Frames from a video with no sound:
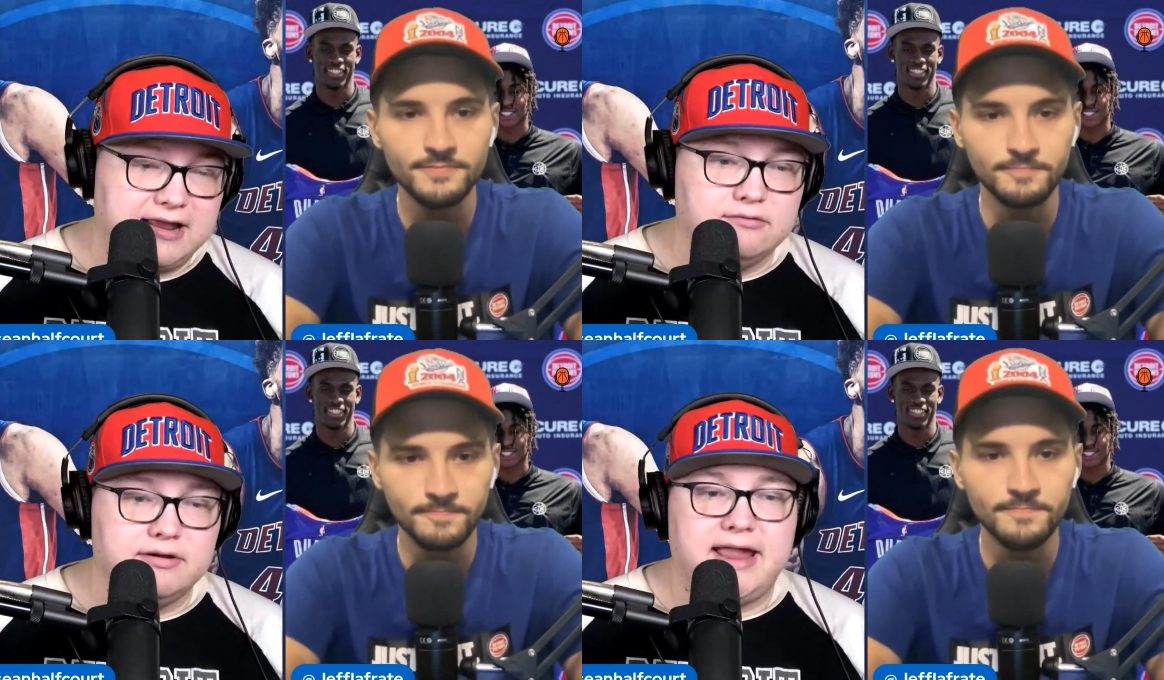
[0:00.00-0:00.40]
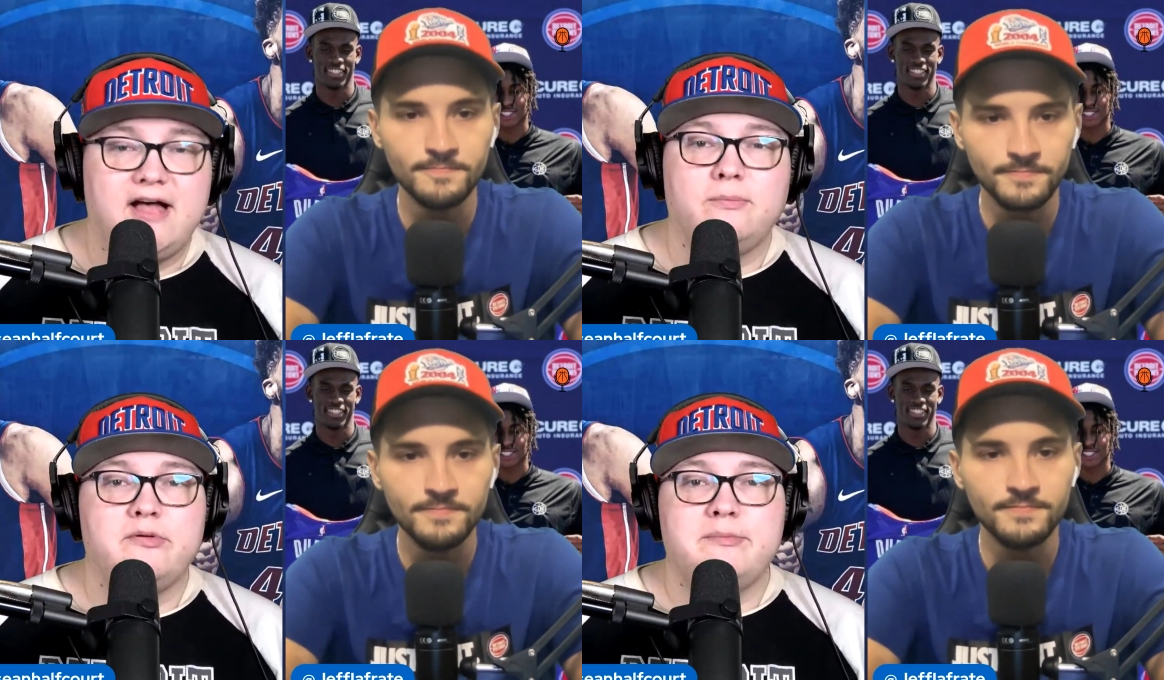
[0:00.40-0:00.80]
Speaker 1: really help
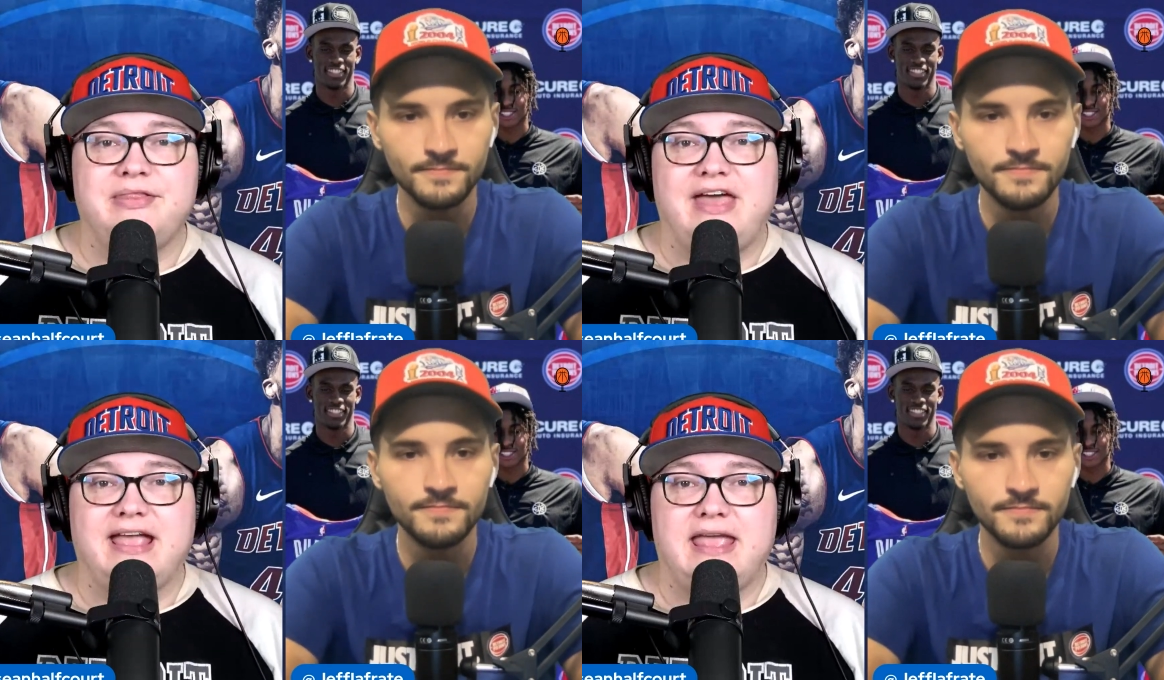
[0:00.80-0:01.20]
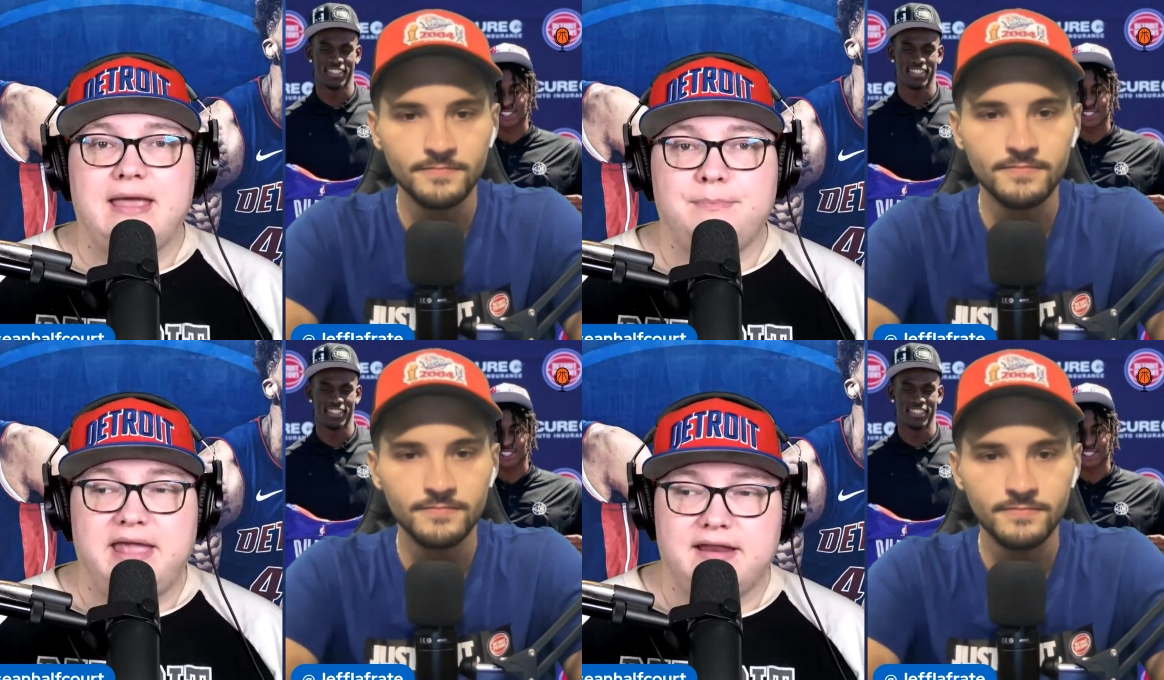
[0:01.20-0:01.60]
him in that
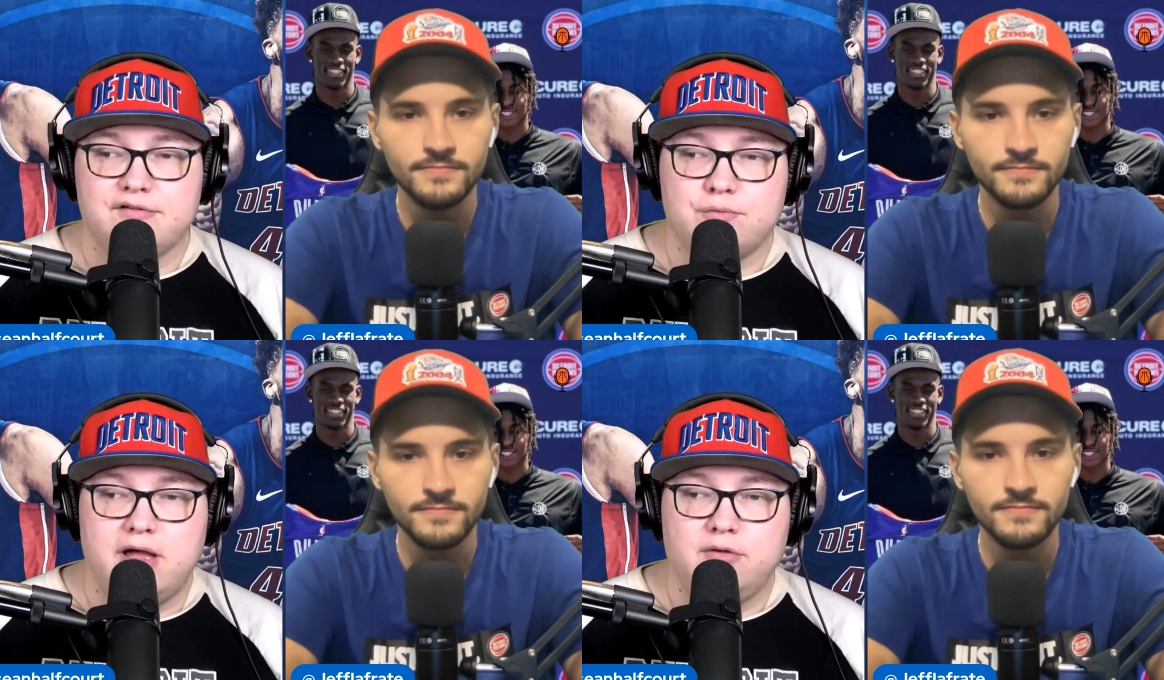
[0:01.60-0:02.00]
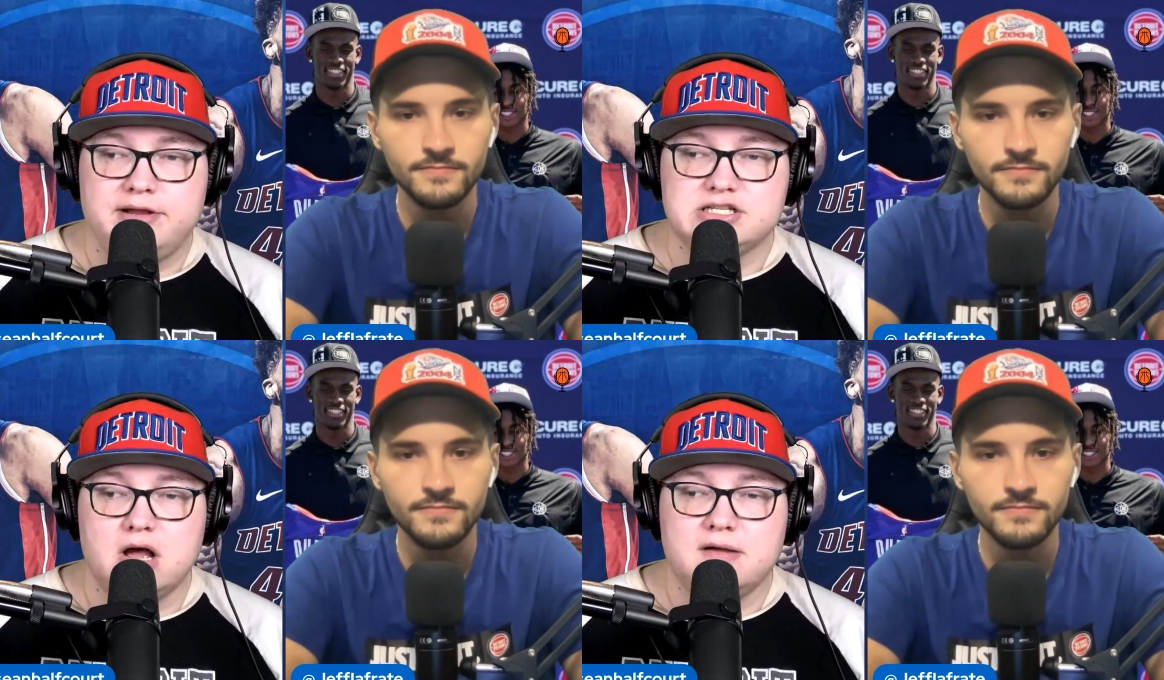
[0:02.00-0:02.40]
campaign as well. We
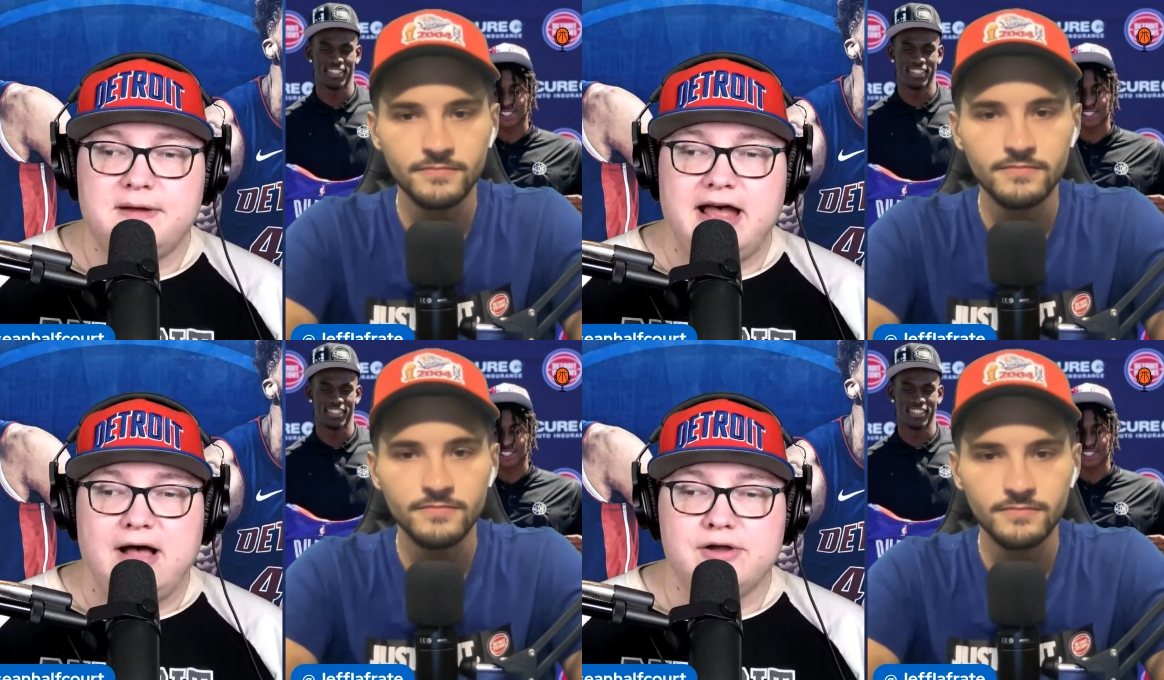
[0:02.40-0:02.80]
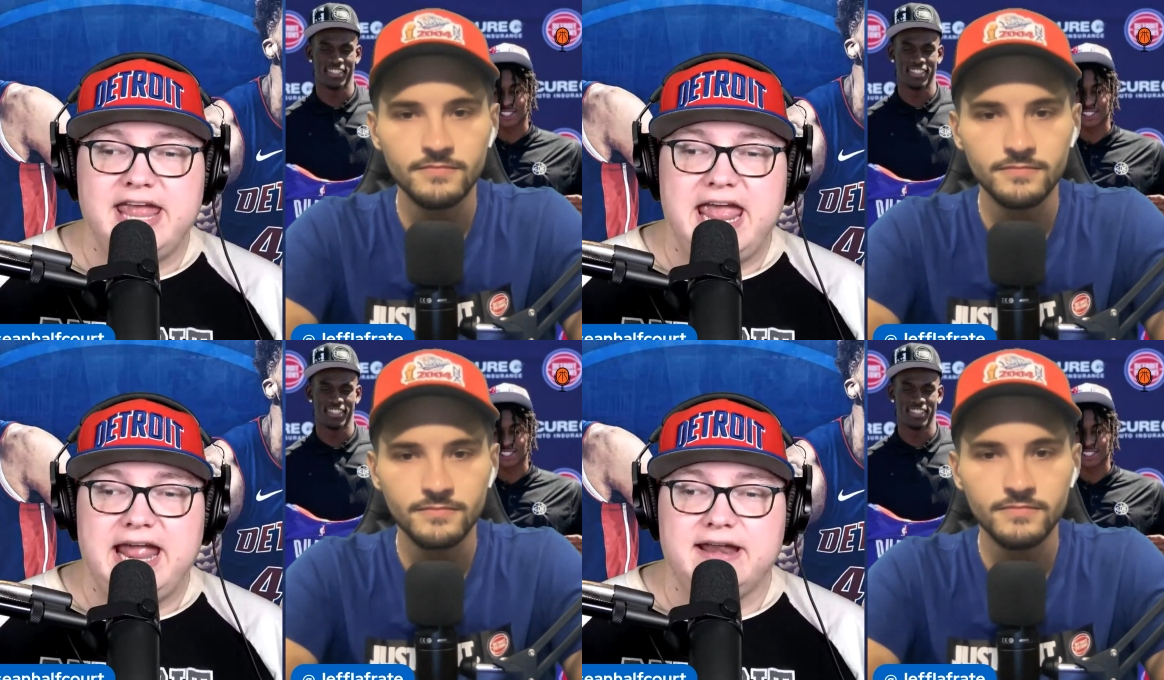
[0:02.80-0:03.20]
talk about how
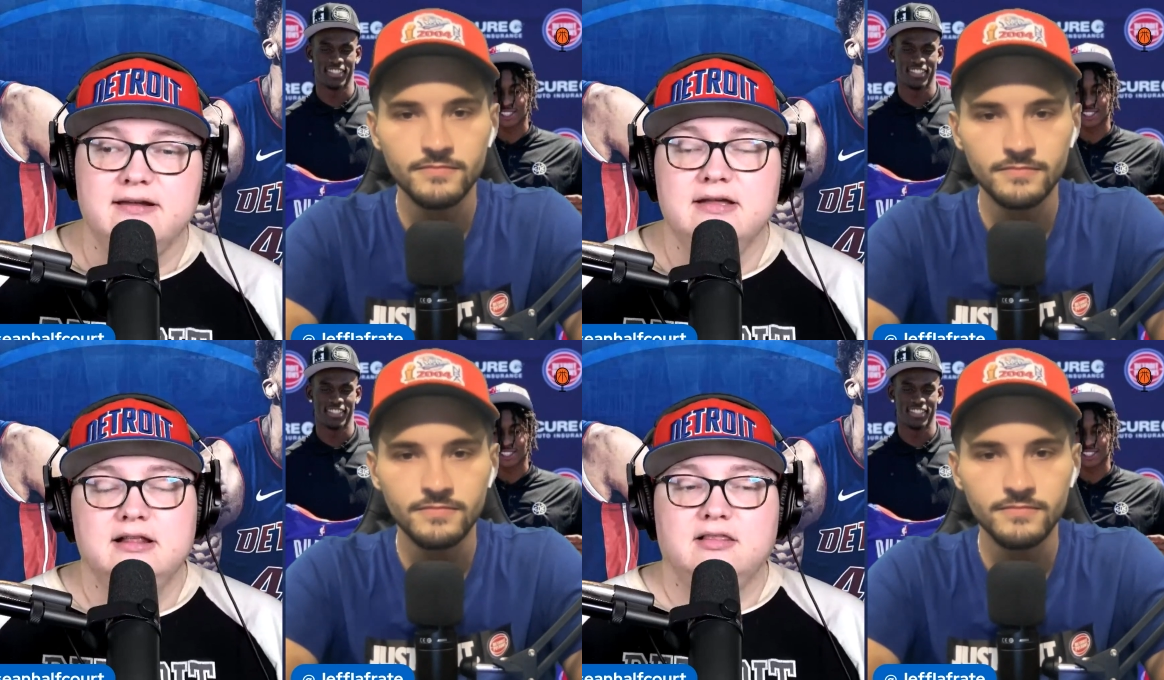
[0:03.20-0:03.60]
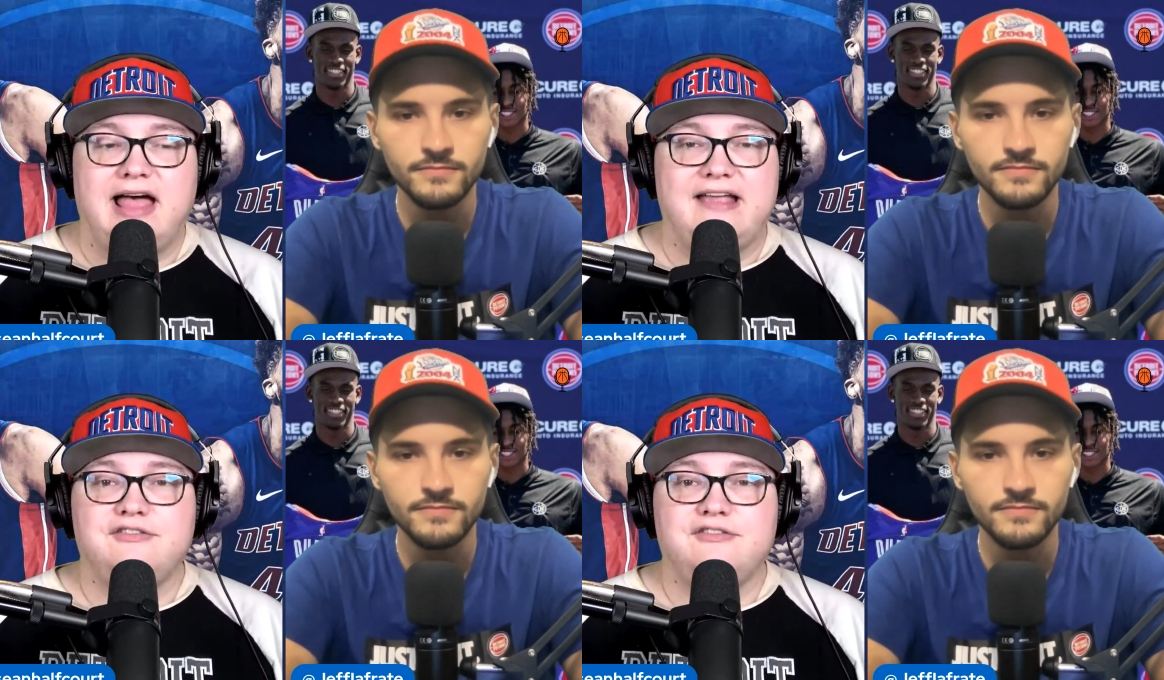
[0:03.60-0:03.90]
Cade last